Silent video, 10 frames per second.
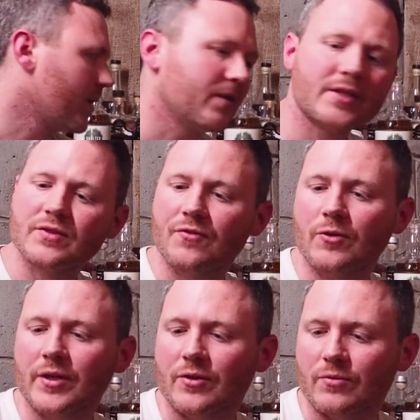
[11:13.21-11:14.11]
This
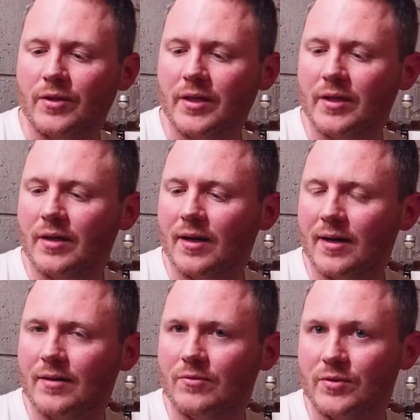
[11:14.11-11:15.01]
43
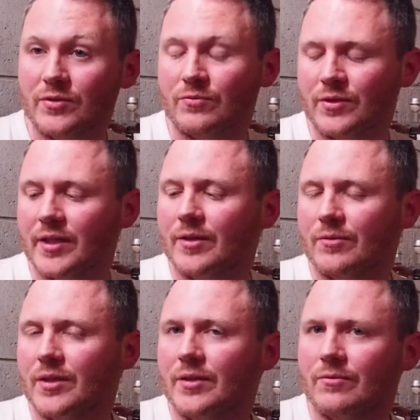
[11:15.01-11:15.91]
was really,
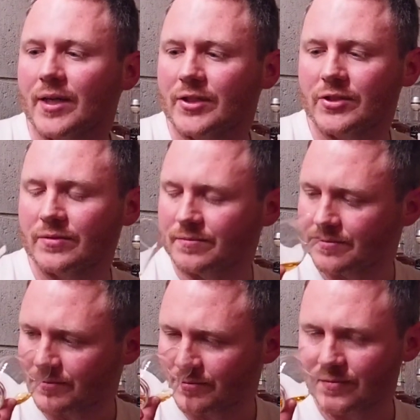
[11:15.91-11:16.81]
really rich,
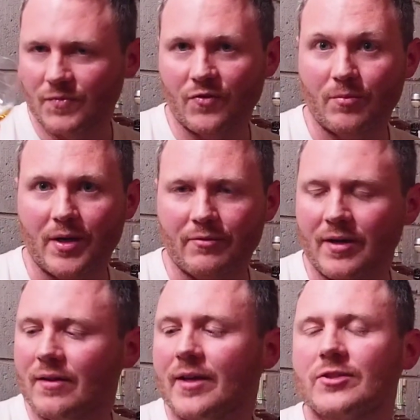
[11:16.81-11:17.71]
from my
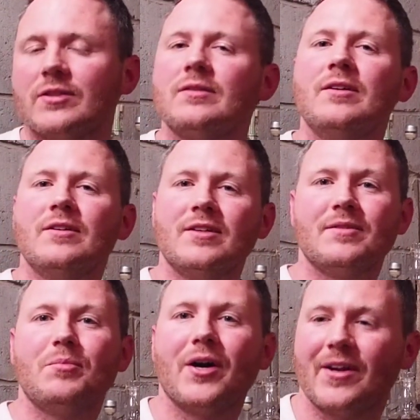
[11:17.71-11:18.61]
recollection,
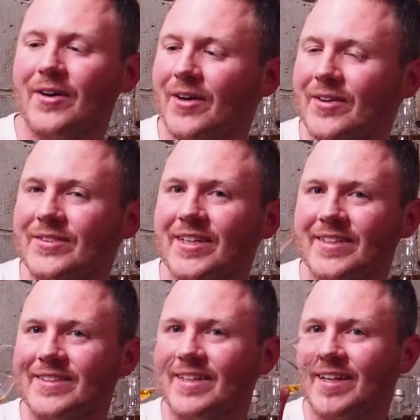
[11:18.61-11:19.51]
but I'll
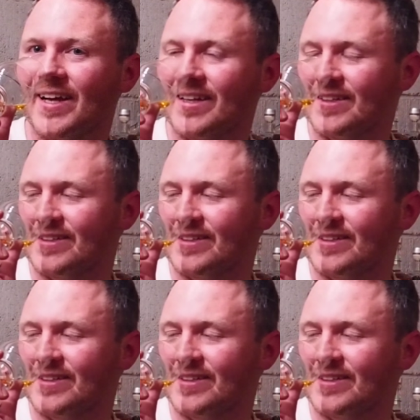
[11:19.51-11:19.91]
taste it again.